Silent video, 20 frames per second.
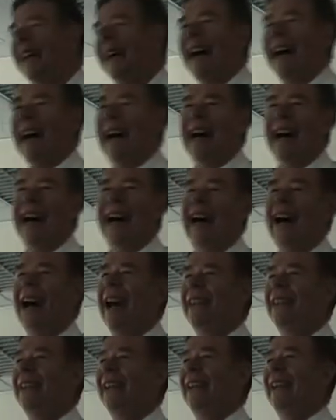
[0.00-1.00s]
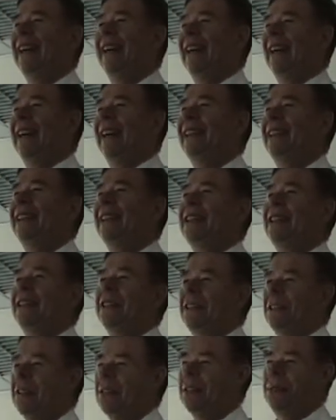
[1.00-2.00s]
So, and there
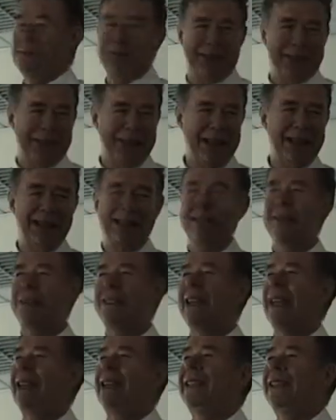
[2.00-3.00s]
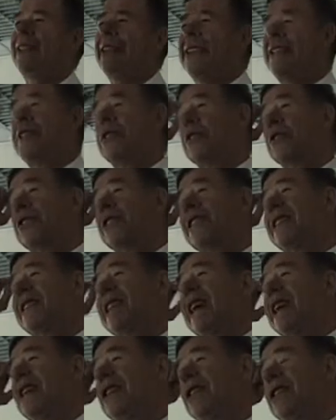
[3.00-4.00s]
is just to say, the research
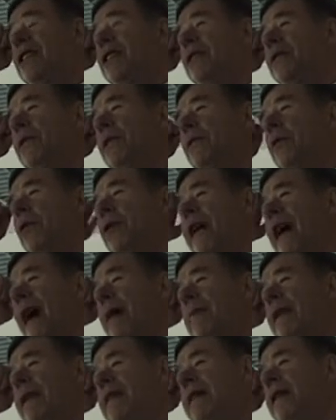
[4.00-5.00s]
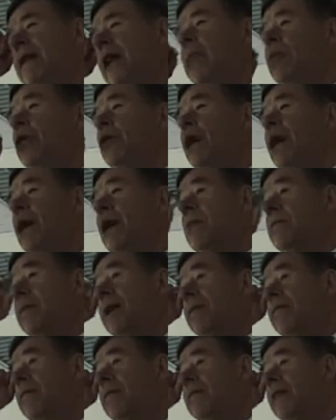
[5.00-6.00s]
station for camels in Abu
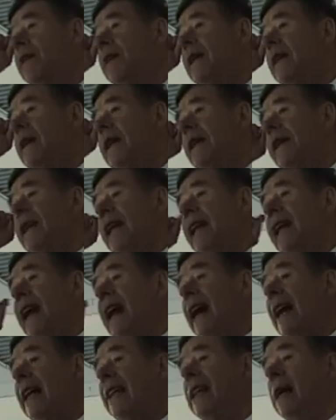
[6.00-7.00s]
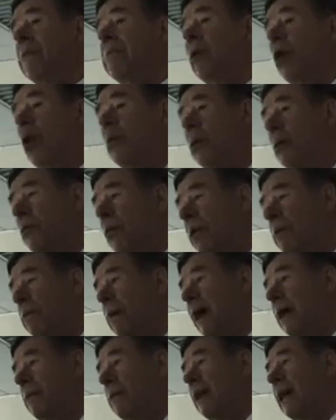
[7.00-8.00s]
Dhabi, they had a problem with
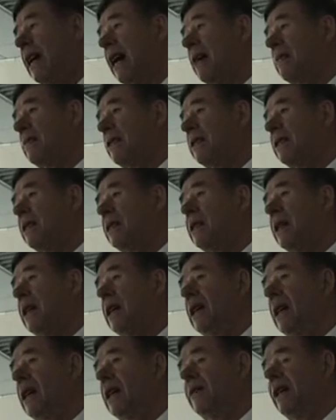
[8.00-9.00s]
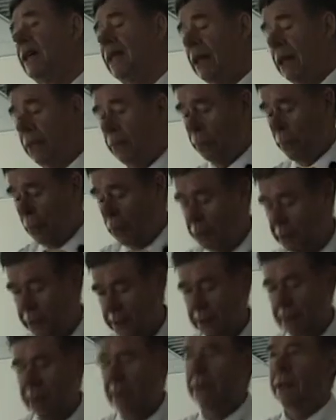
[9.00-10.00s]
baby camels. When they
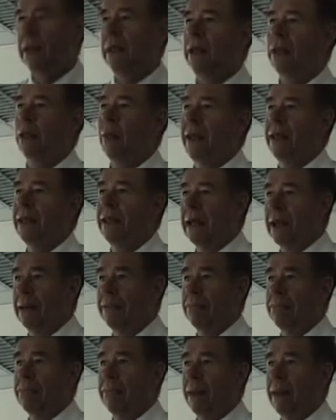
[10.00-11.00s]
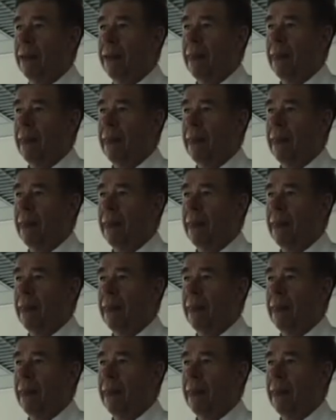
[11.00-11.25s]
first went up